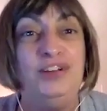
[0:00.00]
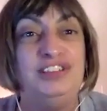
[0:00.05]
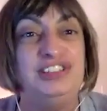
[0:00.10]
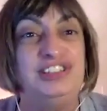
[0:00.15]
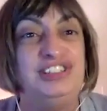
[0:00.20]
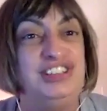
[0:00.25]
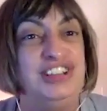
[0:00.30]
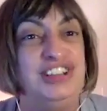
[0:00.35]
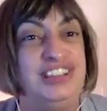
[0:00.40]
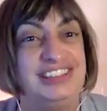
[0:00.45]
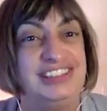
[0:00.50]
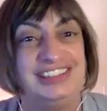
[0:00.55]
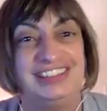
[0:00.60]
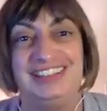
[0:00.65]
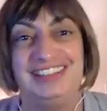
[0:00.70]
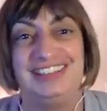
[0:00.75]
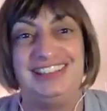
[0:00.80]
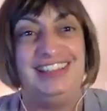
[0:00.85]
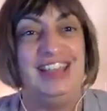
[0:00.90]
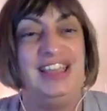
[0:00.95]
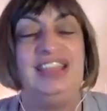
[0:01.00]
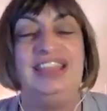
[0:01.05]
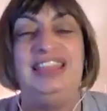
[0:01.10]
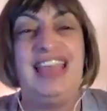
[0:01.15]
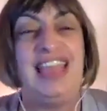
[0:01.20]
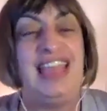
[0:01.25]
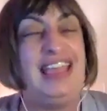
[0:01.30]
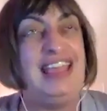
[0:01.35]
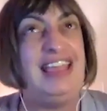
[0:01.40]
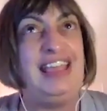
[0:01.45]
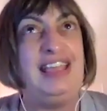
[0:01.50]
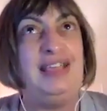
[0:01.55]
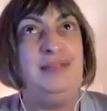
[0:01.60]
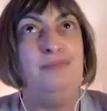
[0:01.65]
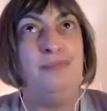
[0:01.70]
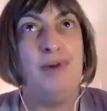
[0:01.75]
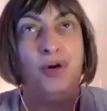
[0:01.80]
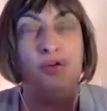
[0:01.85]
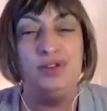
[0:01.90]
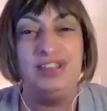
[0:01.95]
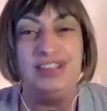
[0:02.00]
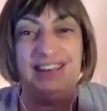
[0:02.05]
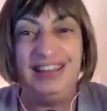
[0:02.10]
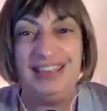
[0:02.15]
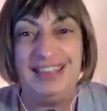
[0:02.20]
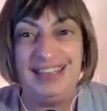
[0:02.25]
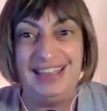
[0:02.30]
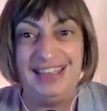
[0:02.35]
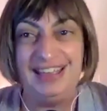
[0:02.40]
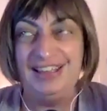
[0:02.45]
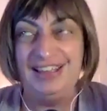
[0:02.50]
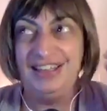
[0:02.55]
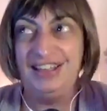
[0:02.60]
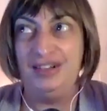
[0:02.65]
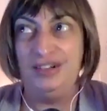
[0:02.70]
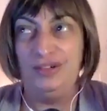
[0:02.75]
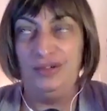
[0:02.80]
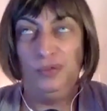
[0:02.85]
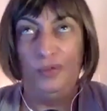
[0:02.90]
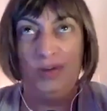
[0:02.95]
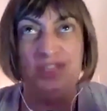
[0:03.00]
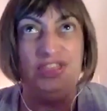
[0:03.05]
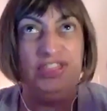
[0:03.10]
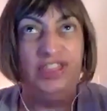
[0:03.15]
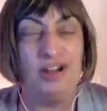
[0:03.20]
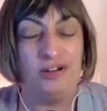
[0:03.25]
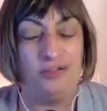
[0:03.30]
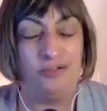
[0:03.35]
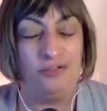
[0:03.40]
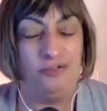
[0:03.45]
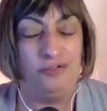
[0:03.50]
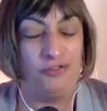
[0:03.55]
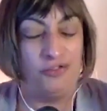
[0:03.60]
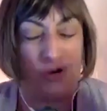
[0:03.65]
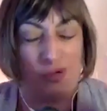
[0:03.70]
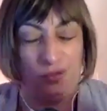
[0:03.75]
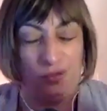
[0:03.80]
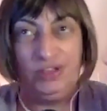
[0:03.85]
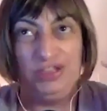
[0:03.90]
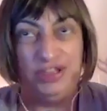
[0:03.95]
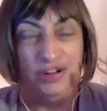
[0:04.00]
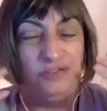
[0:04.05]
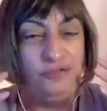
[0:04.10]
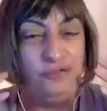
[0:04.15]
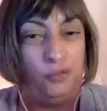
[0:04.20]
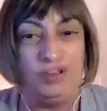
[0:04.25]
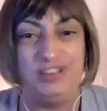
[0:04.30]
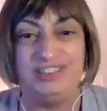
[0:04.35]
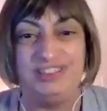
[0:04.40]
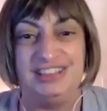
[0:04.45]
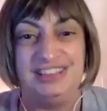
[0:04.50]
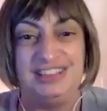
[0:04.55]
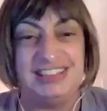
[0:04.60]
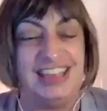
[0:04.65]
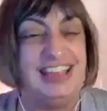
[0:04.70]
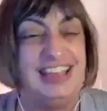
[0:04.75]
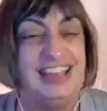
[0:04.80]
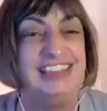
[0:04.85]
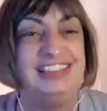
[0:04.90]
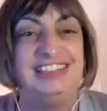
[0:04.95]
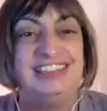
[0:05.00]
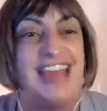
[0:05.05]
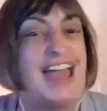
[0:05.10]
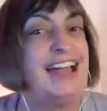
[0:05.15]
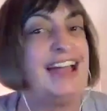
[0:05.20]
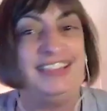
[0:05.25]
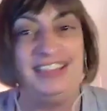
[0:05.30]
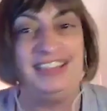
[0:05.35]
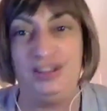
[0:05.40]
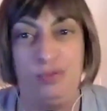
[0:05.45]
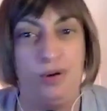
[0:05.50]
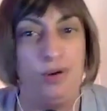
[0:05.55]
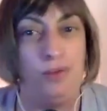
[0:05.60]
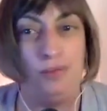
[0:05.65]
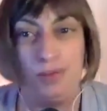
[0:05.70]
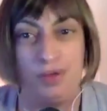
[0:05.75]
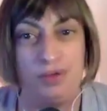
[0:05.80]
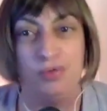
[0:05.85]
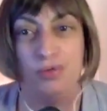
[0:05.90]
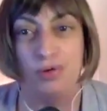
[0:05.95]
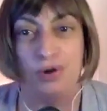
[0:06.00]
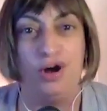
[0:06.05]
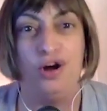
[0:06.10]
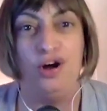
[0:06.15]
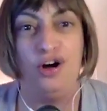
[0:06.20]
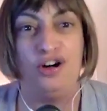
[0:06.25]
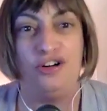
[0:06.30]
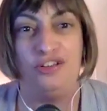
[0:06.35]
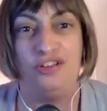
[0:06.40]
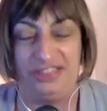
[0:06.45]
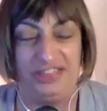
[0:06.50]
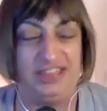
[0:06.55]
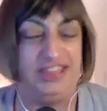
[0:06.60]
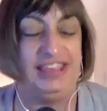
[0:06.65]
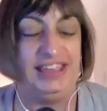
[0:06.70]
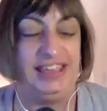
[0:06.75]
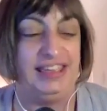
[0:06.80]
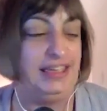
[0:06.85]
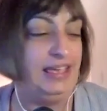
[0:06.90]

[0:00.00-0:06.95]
just, they emoted with their voices exactly what we were all thinking.